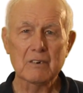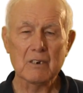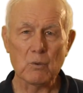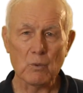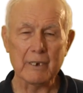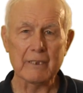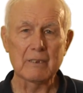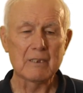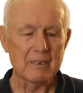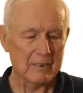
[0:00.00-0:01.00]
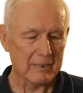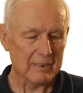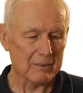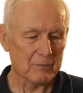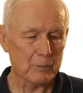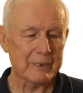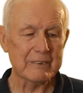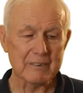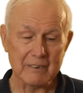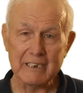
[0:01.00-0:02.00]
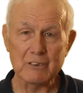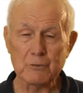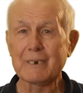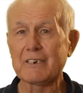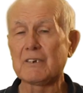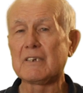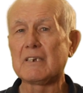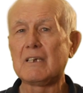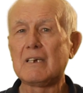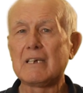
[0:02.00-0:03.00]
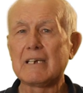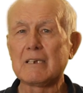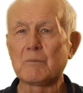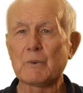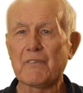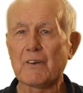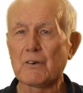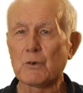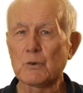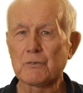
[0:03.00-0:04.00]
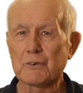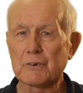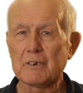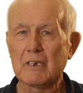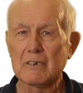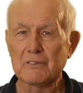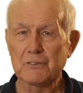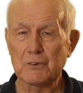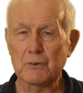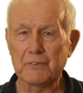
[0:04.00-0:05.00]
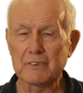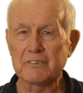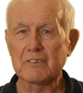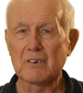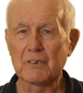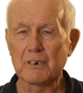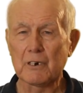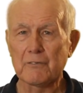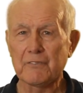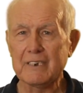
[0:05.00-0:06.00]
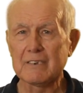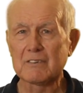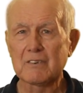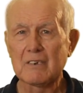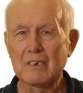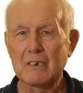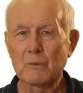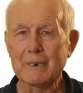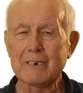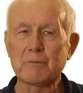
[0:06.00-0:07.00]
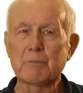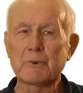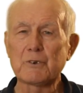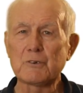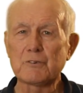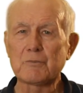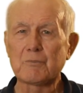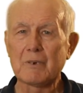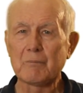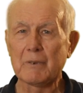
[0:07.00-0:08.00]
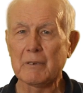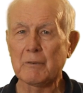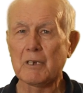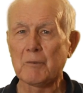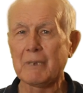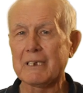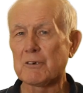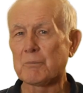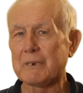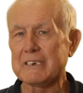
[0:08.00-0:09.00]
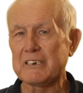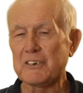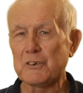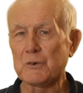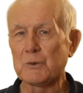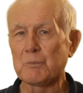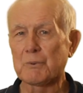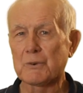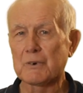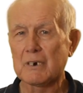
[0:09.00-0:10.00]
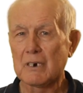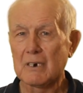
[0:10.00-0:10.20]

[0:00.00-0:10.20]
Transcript: coil. And we said, yes, we could. And with our louvered surface on our fins, we could produce a better BTU per